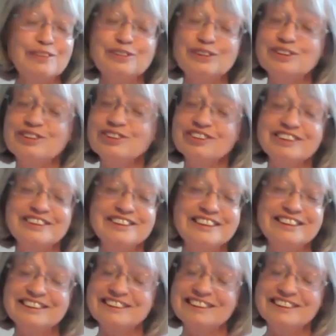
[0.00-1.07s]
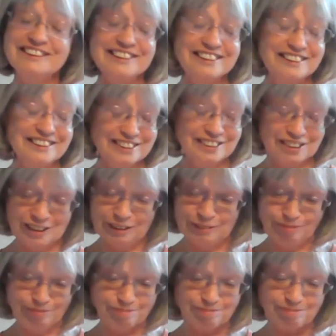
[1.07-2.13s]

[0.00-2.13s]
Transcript: I was not an easy teenager.